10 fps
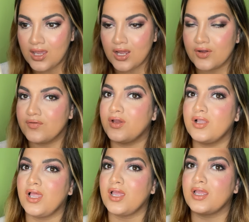I feel
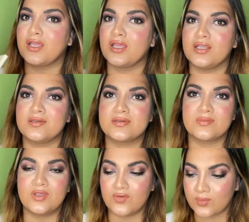like it's
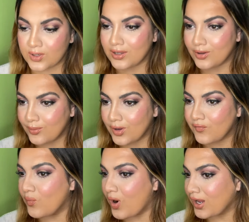giving me a little bit of a
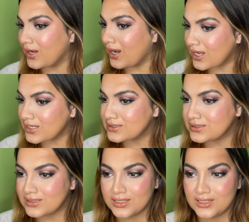white cast
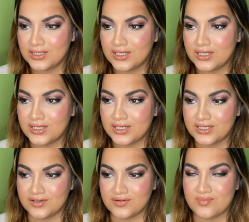it
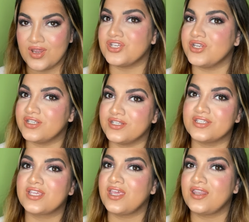doesn't mesh into the
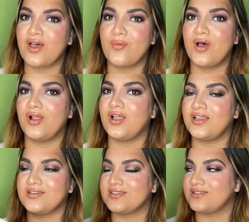skin that well. I
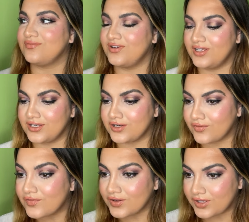just really not
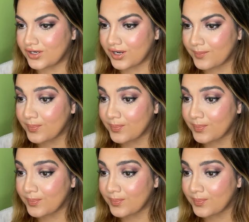feeling it.